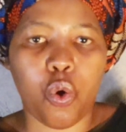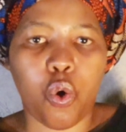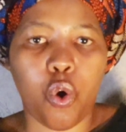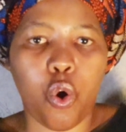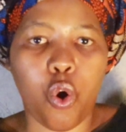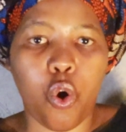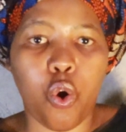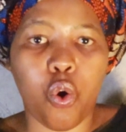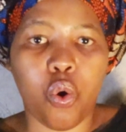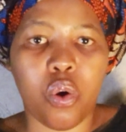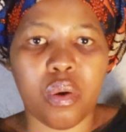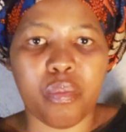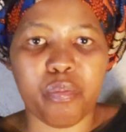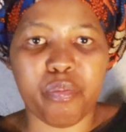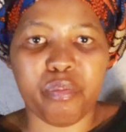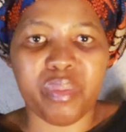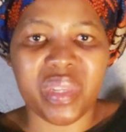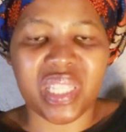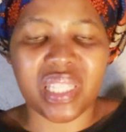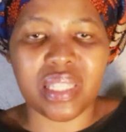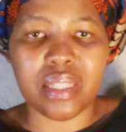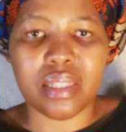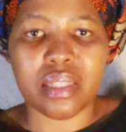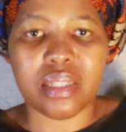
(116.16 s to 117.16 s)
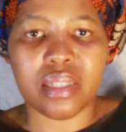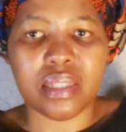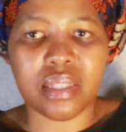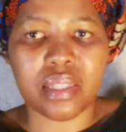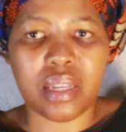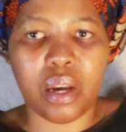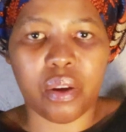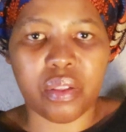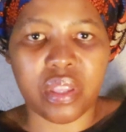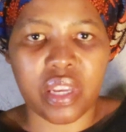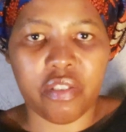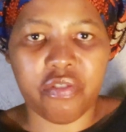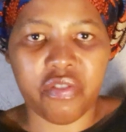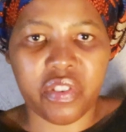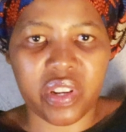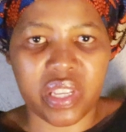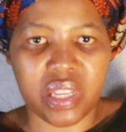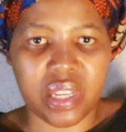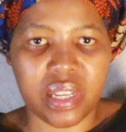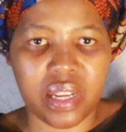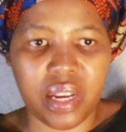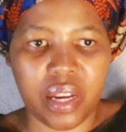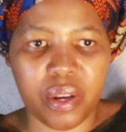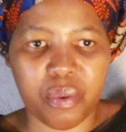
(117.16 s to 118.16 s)
Oh, Miss South
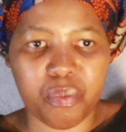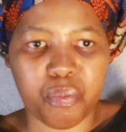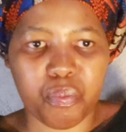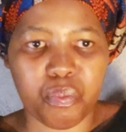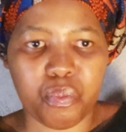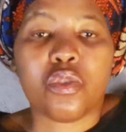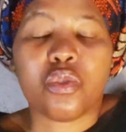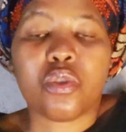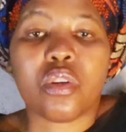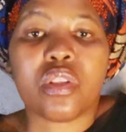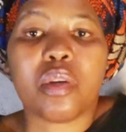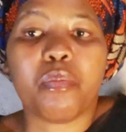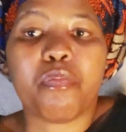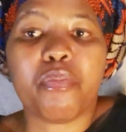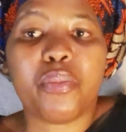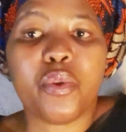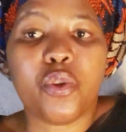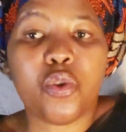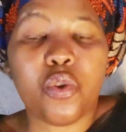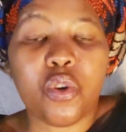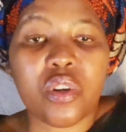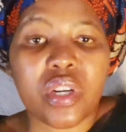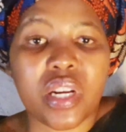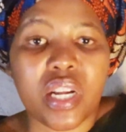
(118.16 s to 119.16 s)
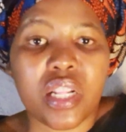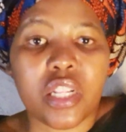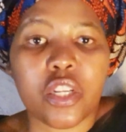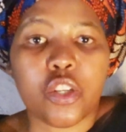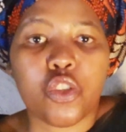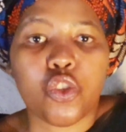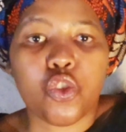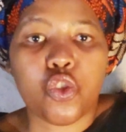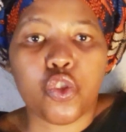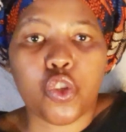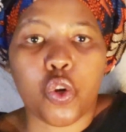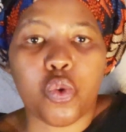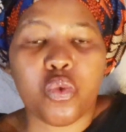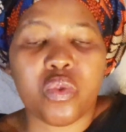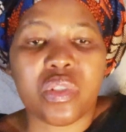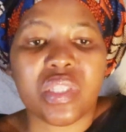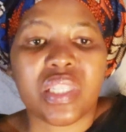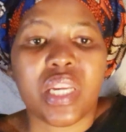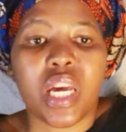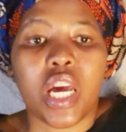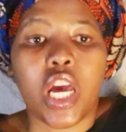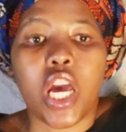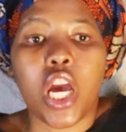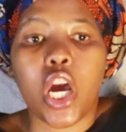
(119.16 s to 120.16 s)
Africa. So the plural
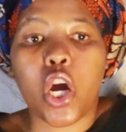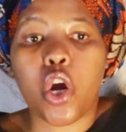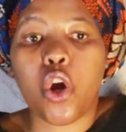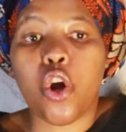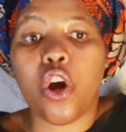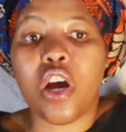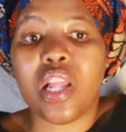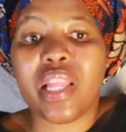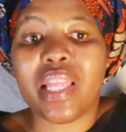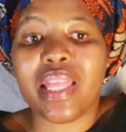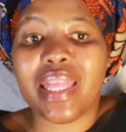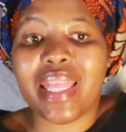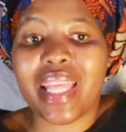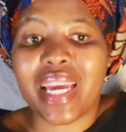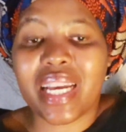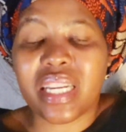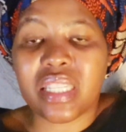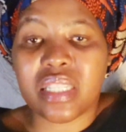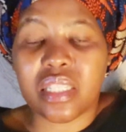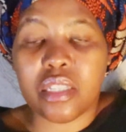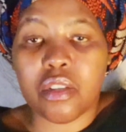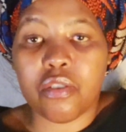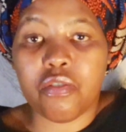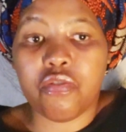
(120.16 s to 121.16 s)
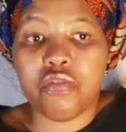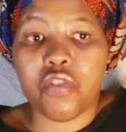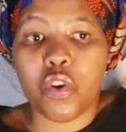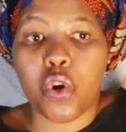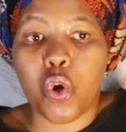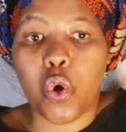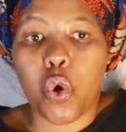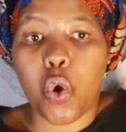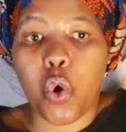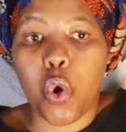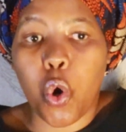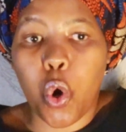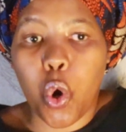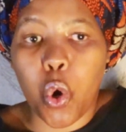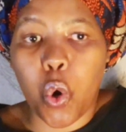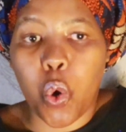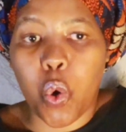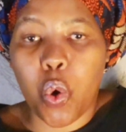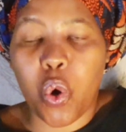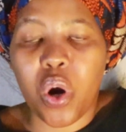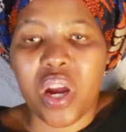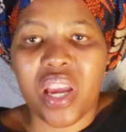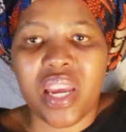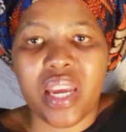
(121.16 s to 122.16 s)
shows a collective
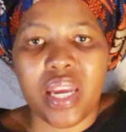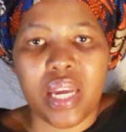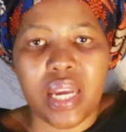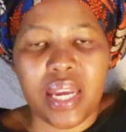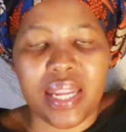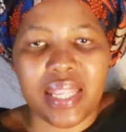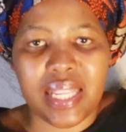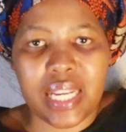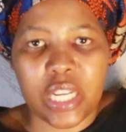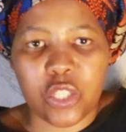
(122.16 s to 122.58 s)
or an